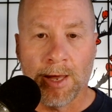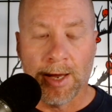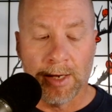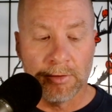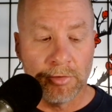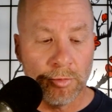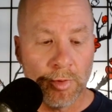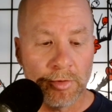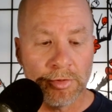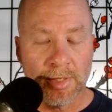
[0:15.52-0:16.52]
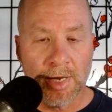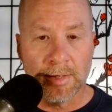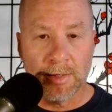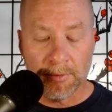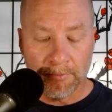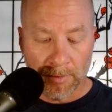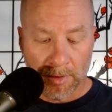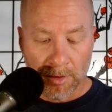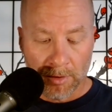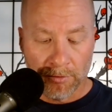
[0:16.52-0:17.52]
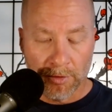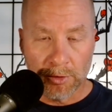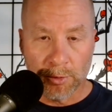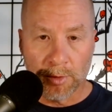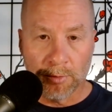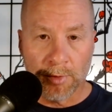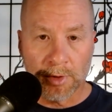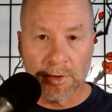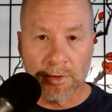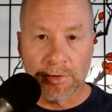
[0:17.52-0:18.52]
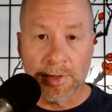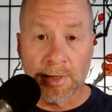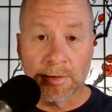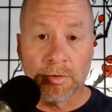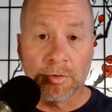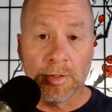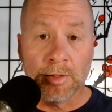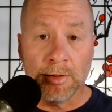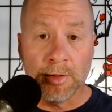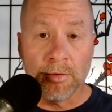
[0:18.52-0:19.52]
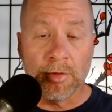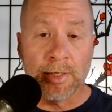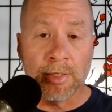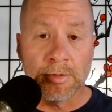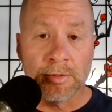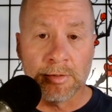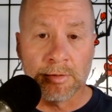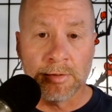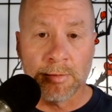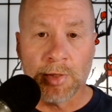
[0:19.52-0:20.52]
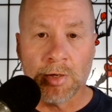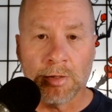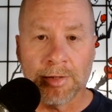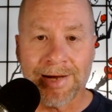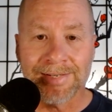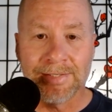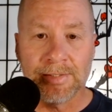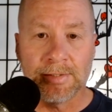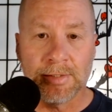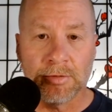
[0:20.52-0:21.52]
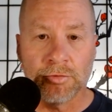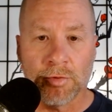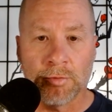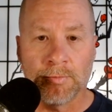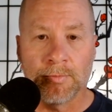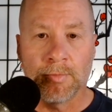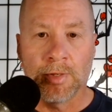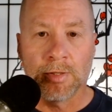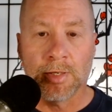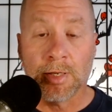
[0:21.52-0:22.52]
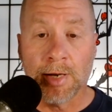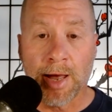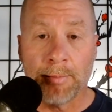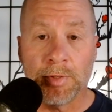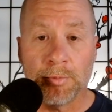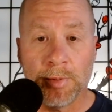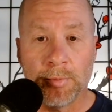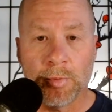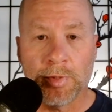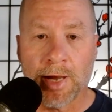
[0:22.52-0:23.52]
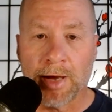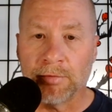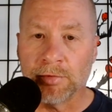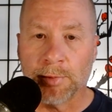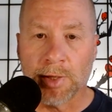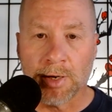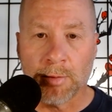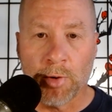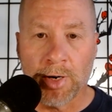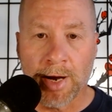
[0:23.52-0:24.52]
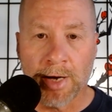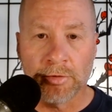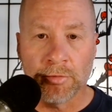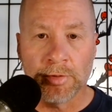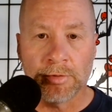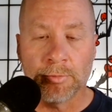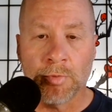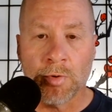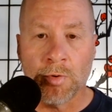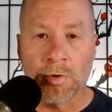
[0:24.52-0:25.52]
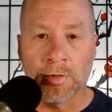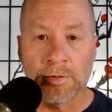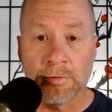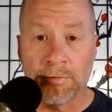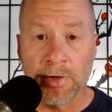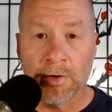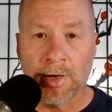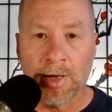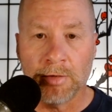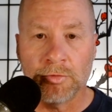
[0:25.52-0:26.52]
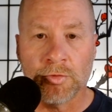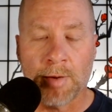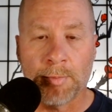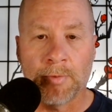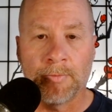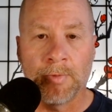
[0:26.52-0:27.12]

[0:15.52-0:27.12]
And to understand it, first one must understand that there literally is something called locked in syndrome that can happen to people when they have something like a brain aneurysm or a severe head trauma,